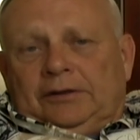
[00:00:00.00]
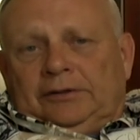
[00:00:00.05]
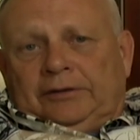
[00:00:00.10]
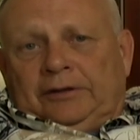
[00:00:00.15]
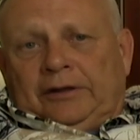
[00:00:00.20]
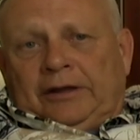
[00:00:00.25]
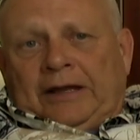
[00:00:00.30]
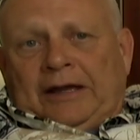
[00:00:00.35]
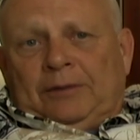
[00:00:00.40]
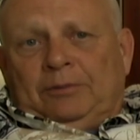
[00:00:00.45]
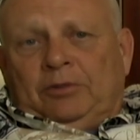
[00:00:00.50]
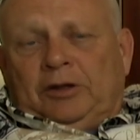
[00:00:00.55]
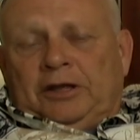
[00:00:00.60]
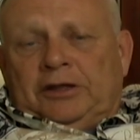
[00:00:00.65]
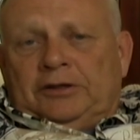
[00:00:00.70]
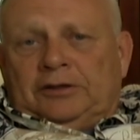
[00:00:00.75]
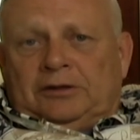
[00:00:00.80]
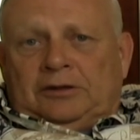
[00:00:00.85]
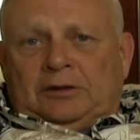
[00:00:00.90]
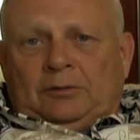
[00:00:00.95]
So they had
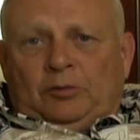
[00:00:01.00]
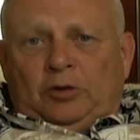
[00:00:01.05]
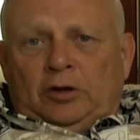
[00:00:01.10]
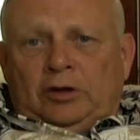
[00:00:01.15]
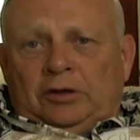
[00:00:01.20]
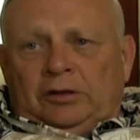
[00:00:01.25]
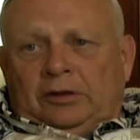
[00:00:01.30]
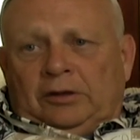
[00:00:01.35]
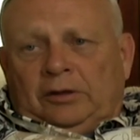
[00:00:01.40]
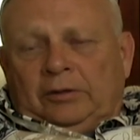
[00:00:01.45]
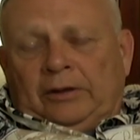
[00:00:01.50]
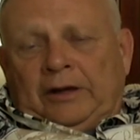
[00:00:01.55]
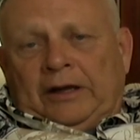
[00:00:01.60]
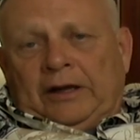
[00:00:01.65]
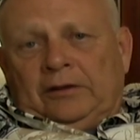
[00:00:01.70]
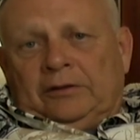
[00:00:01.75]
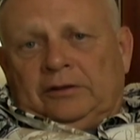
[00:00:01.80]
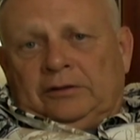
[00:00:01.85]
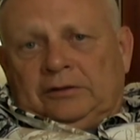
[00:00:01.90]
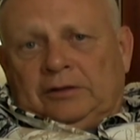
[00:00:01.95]
places to put it in the
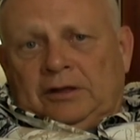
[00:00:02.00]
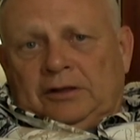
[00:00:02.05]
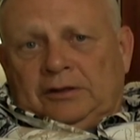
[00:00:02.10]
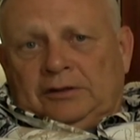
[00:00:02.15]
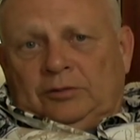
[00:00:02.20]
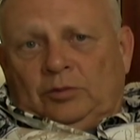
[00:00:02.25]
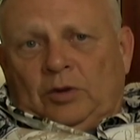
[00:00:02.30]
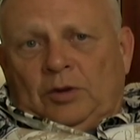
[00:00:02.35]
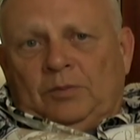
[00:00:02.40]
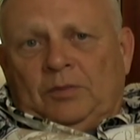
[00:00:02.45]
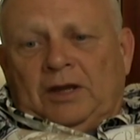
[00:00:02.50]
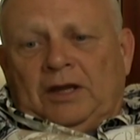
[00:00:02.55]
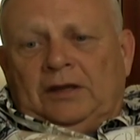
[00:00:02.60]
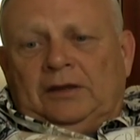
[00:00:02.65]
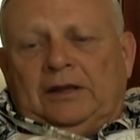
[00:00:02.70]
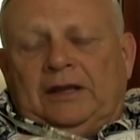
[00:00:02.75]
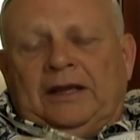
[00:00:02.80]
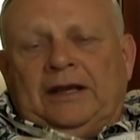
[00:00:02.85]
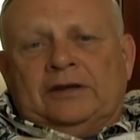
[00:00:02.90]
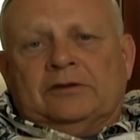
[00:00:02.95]
ground. As long as we
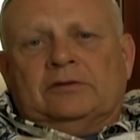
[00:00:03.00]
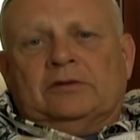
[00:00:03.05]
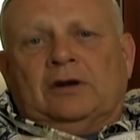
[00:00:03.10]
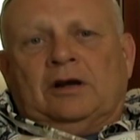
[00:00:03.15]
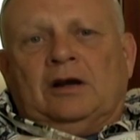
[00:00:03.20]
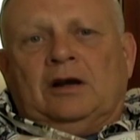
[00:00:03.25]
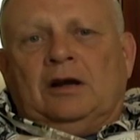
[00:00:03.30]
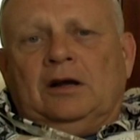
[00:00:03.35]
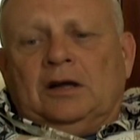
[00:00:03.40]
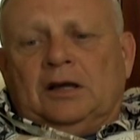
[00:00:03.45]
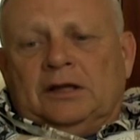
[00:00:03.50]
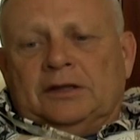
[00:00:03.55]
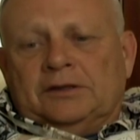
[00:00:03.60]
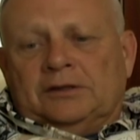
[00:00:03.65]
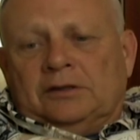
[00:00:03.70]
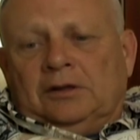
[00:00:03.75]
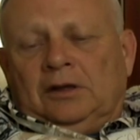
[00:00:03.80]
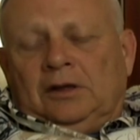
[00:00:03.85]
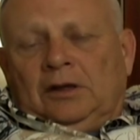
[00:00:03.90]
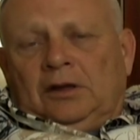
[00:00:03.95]
paid the extra
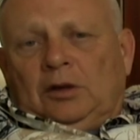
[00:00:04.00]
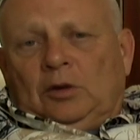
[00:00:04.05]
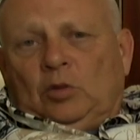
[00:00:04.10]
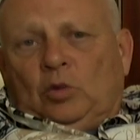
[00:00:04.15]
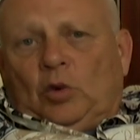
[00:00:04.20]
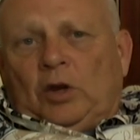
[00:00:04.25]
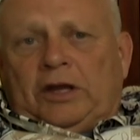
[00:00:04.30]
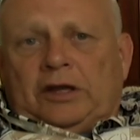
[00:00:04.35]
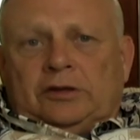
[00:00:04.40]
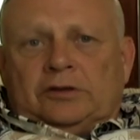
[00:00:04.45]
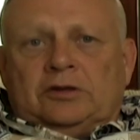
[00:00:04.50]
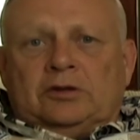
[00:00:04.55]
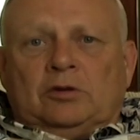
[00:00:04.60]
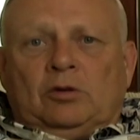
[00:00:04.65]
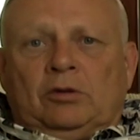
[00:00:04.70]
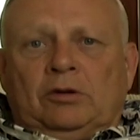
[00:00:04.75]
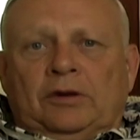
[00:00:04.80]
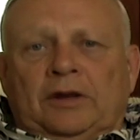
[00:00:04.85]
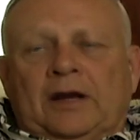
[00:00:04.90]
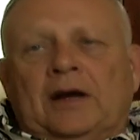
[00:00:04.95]
cost, we could
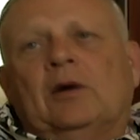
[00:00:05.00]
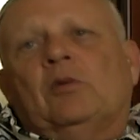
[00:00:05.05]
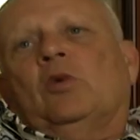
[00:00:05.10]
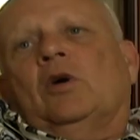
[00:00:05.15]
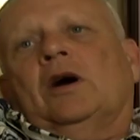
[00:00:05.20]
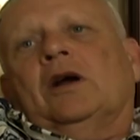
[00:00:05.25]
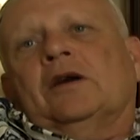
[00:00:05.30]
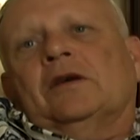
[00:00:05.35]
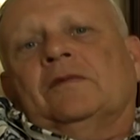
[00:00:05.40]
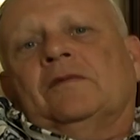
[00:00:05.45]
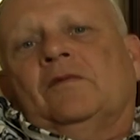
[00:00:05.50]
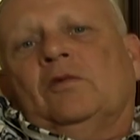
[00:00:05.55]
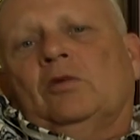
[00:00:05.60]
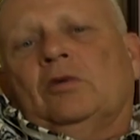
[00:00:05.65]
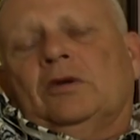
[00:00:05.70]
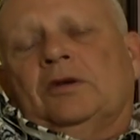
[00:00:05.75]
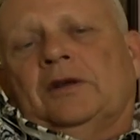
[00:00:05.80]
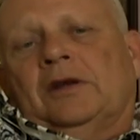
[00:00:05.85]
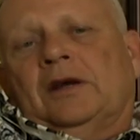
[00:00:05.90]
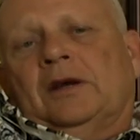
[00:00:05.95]
store that water
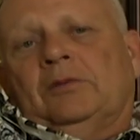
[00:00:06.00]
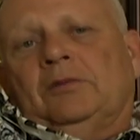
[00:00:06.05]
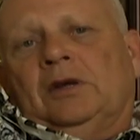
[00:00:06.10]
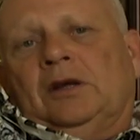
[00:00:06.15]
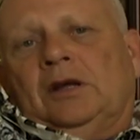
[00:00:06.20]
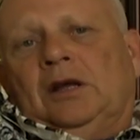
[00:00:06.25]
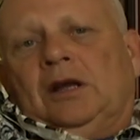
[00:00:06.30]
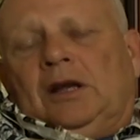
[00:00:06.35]
for them.